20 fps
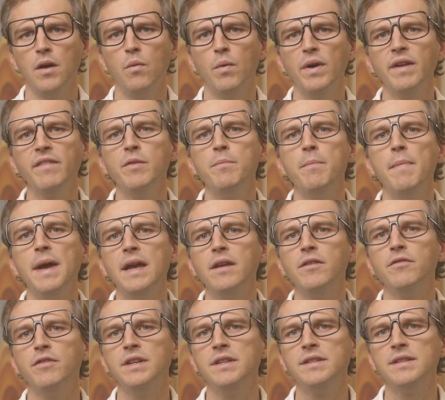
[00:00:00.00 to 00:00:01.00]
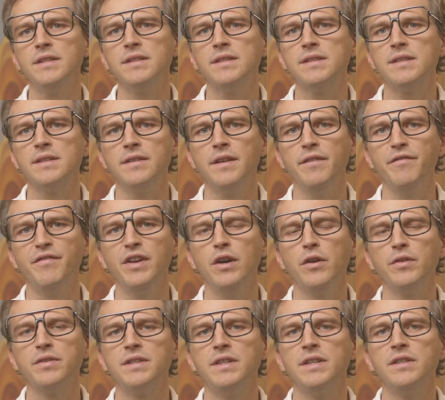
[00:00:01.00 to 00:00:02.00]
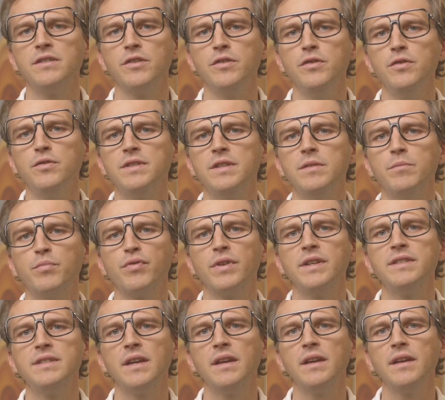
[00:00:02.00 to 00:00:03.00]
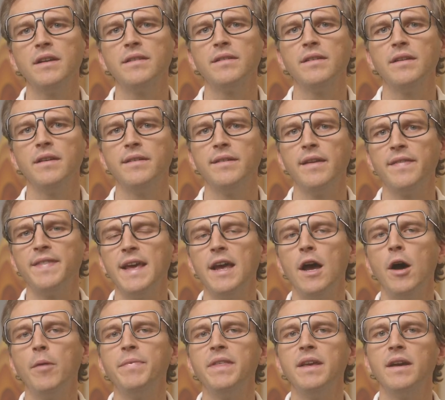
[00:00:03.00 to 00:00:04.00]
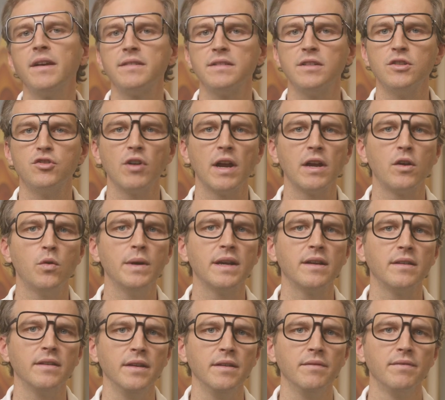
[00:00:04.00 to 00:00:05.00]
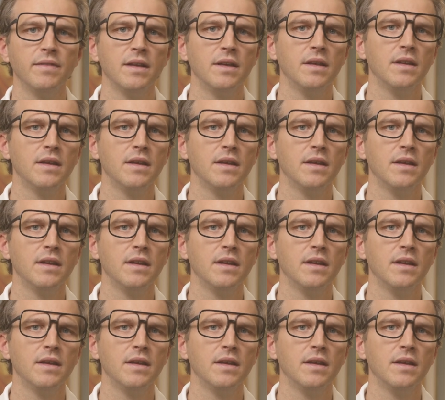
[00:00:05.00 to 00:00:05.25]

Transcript: One of the main reasons that VOCs are used in printing inks is that they help the inks to dry quickly.